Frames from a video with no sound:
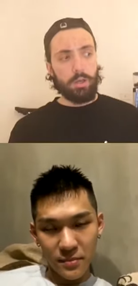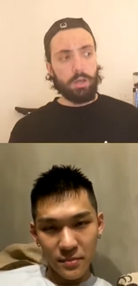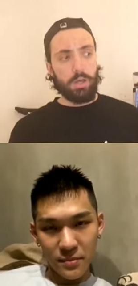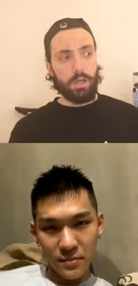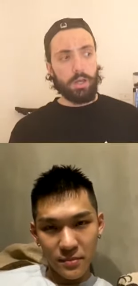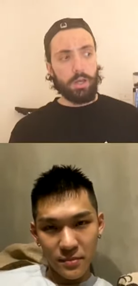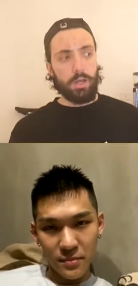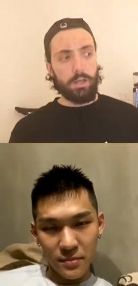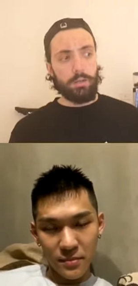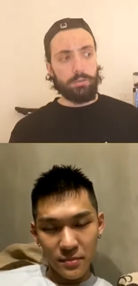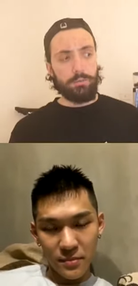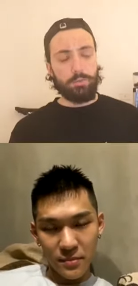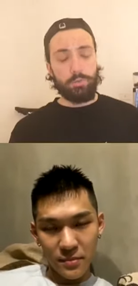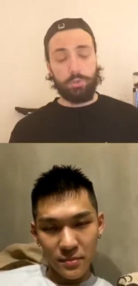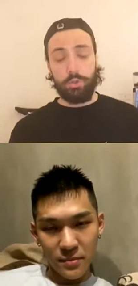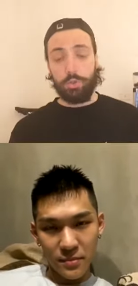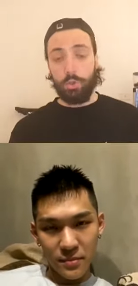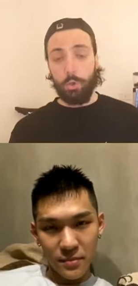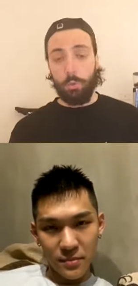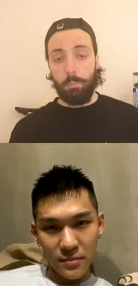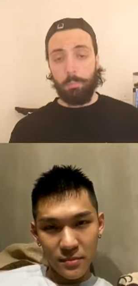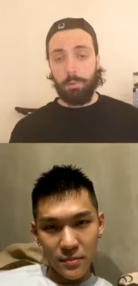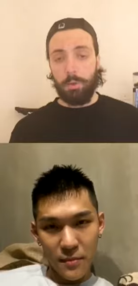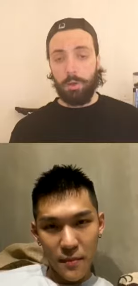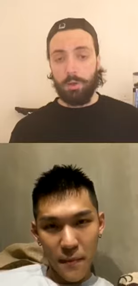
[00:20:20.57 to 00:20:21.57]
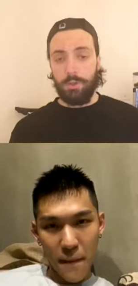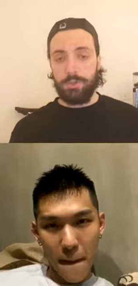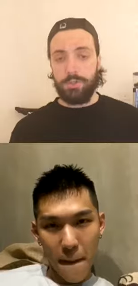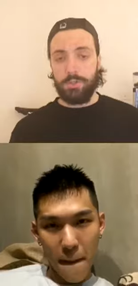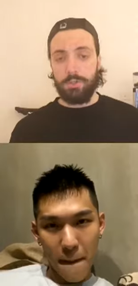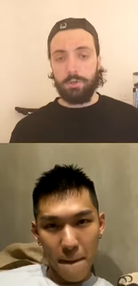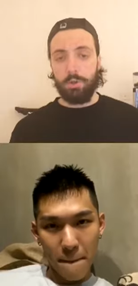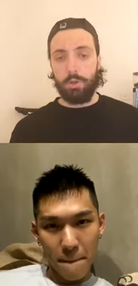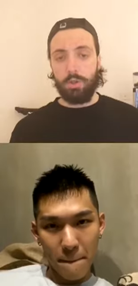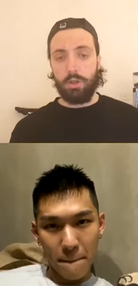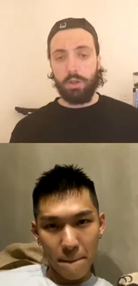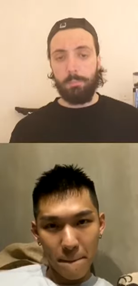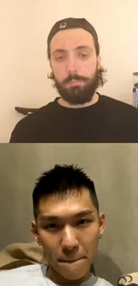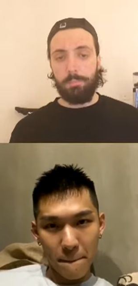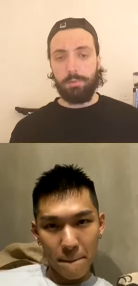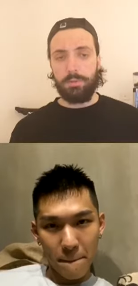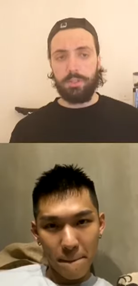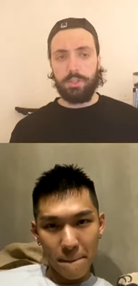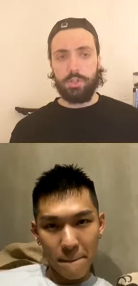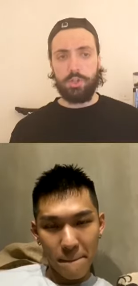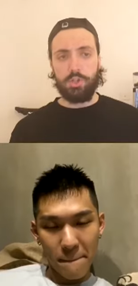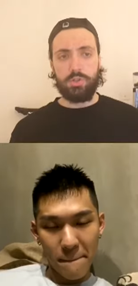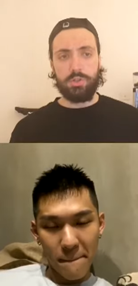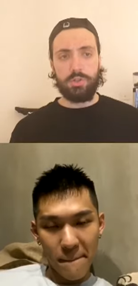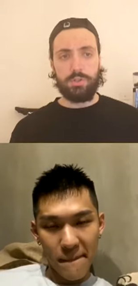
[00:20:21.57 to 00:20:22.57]
Speaker 1: uh, to your personal
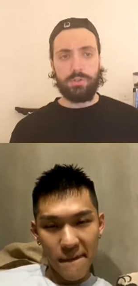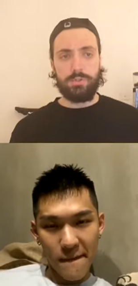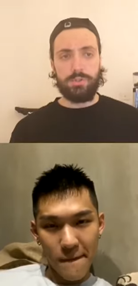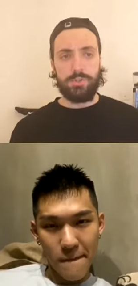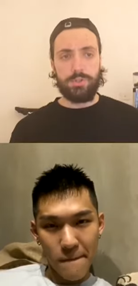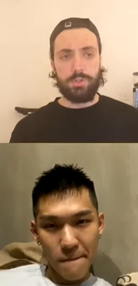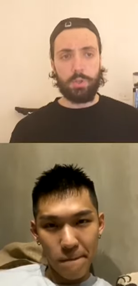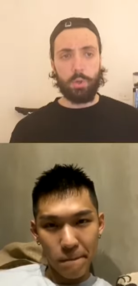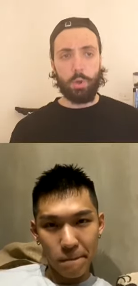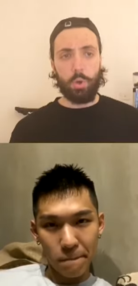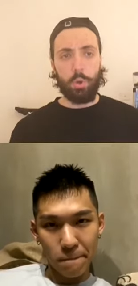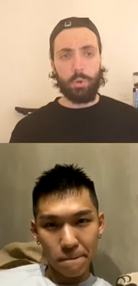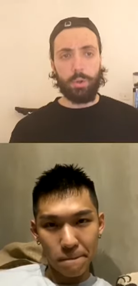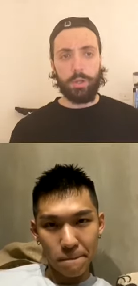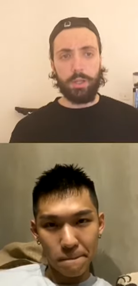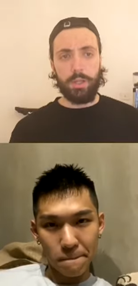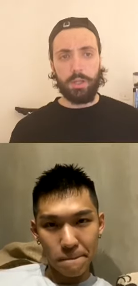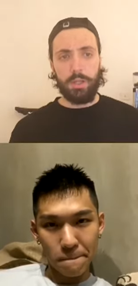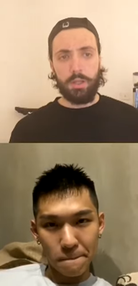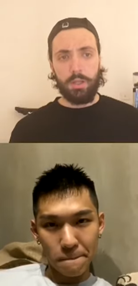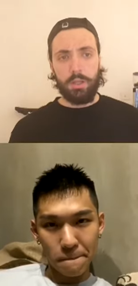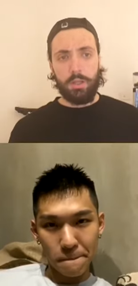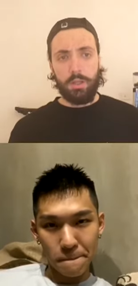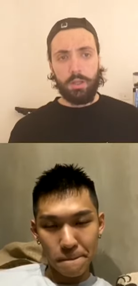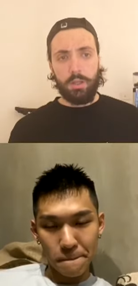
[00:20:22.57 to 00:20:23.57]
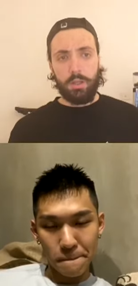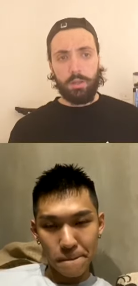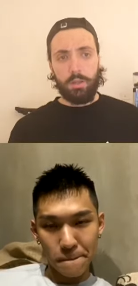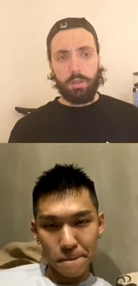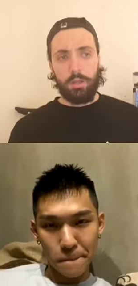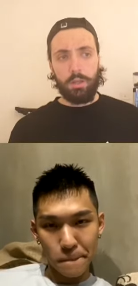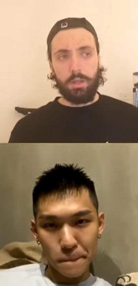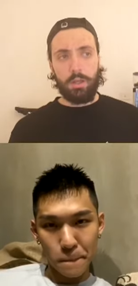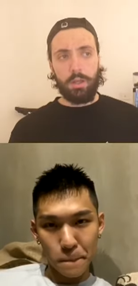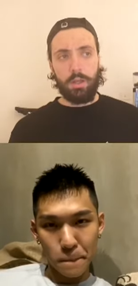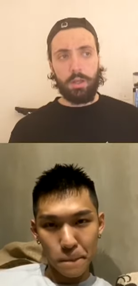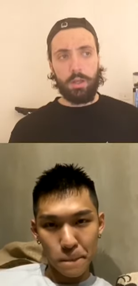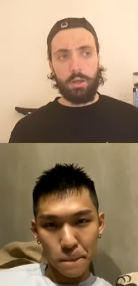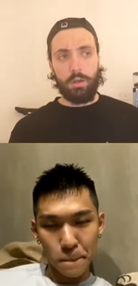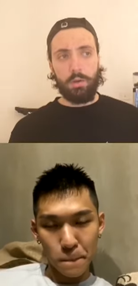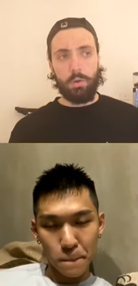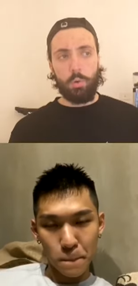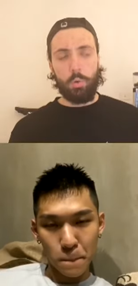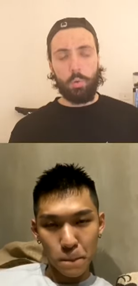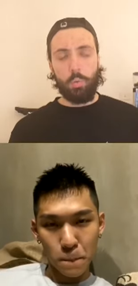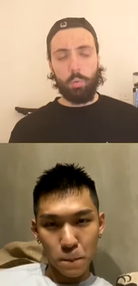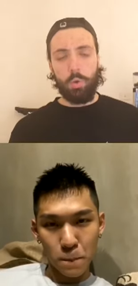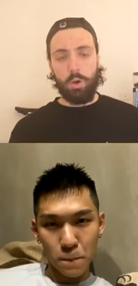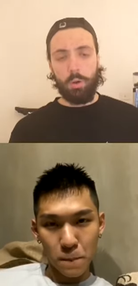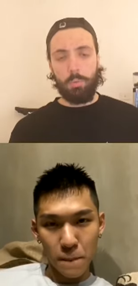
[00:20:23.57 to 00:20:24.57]
competition and story, uh,
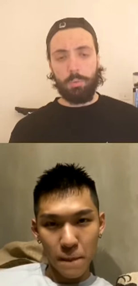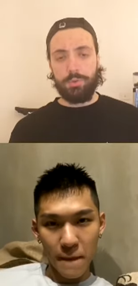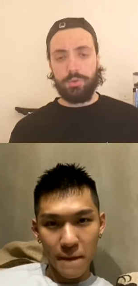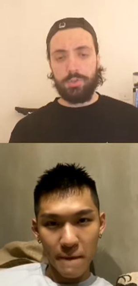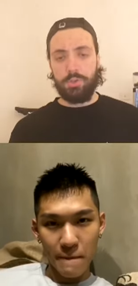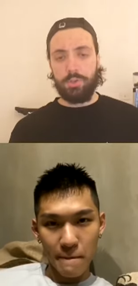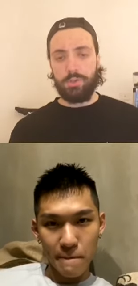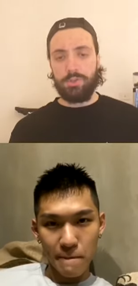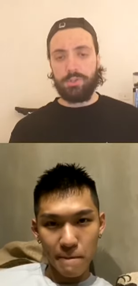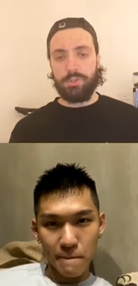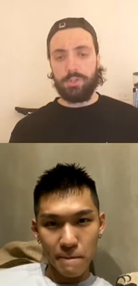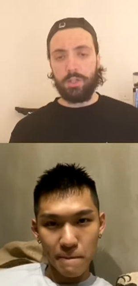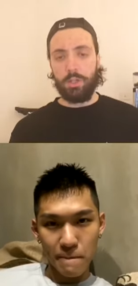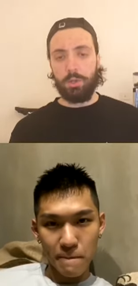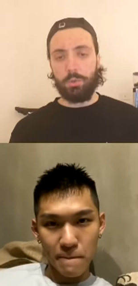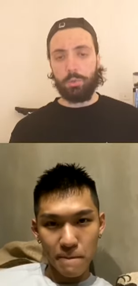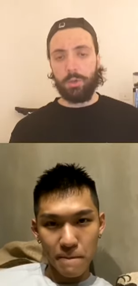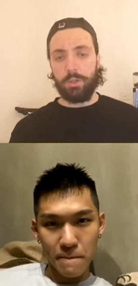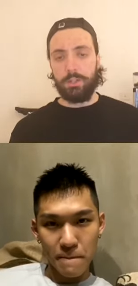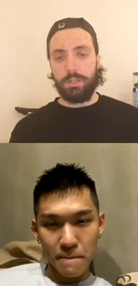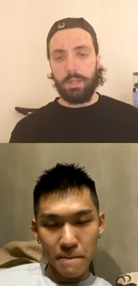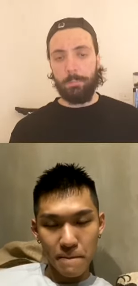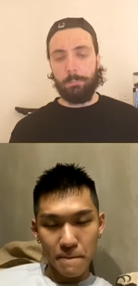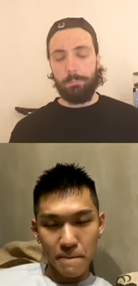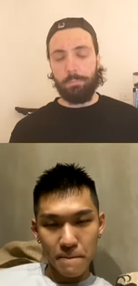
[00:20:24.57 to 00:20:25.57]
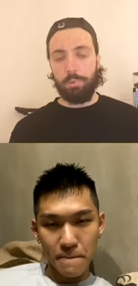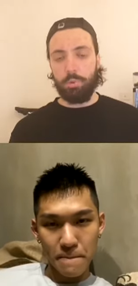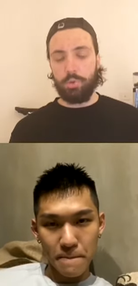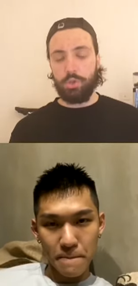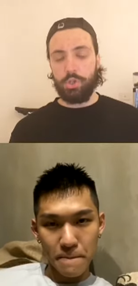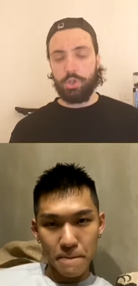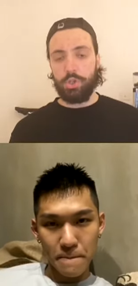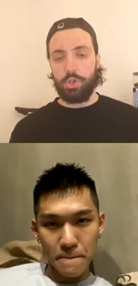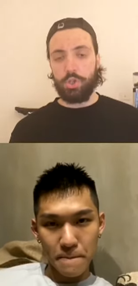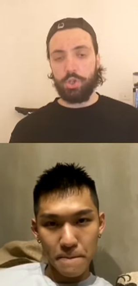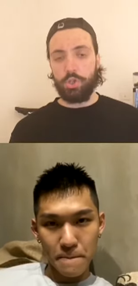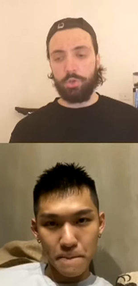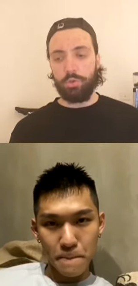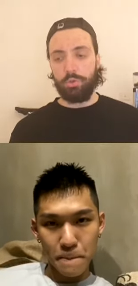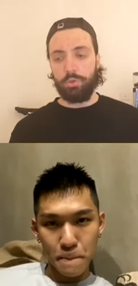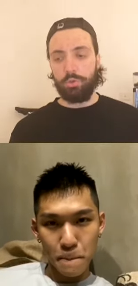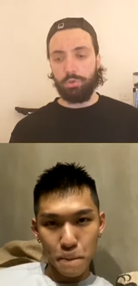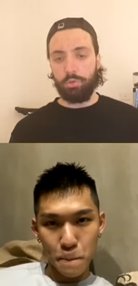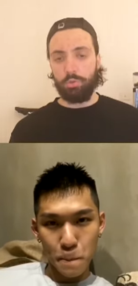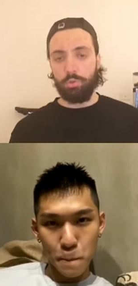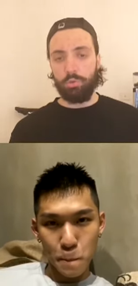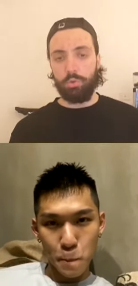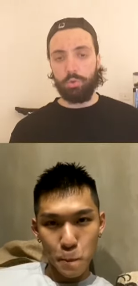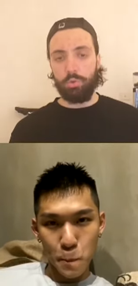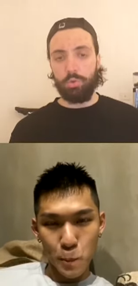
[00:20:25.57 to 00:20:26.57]
what was your secret that pushed you
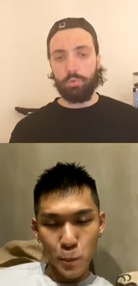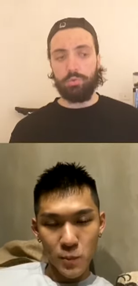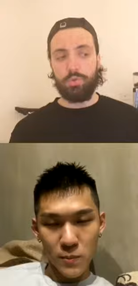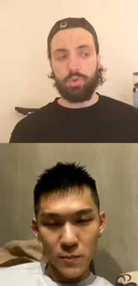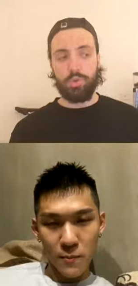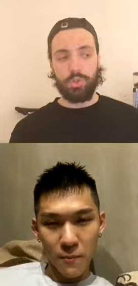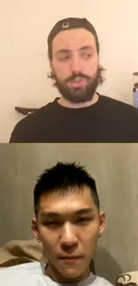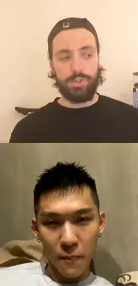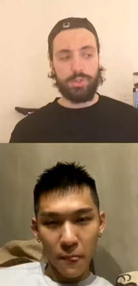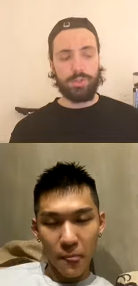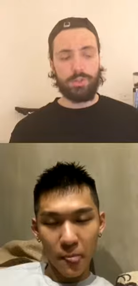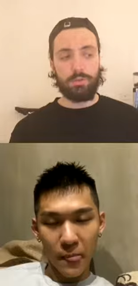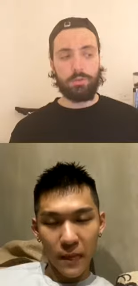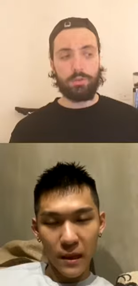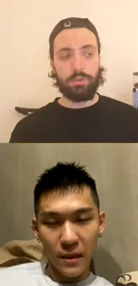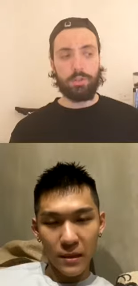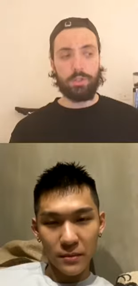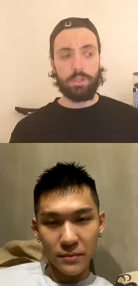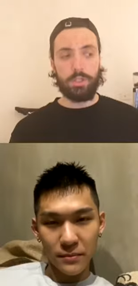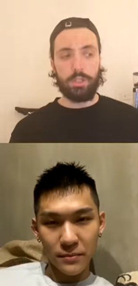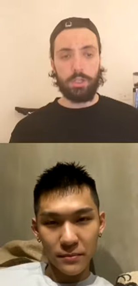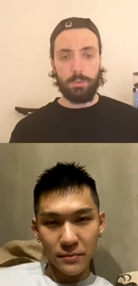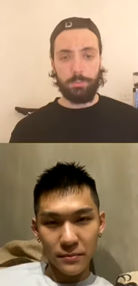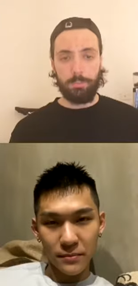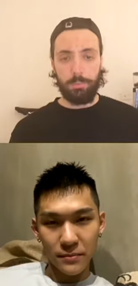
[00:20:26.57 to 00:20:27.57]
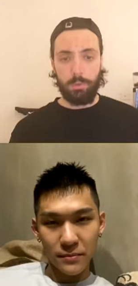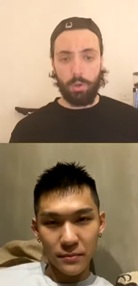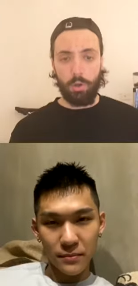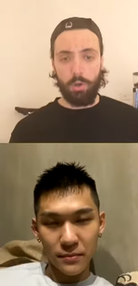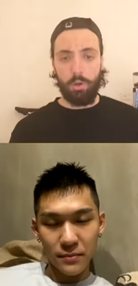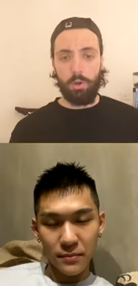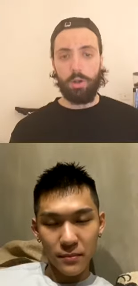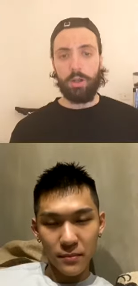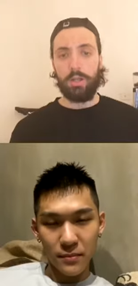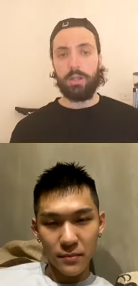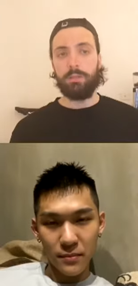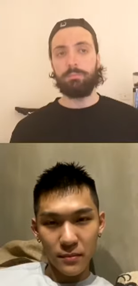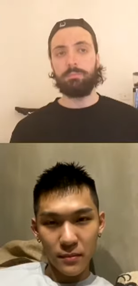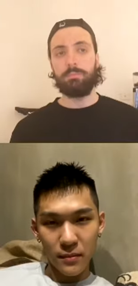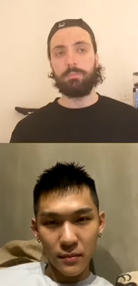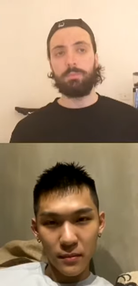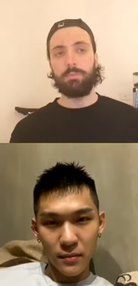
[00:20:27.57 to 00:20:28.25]
to just keep going,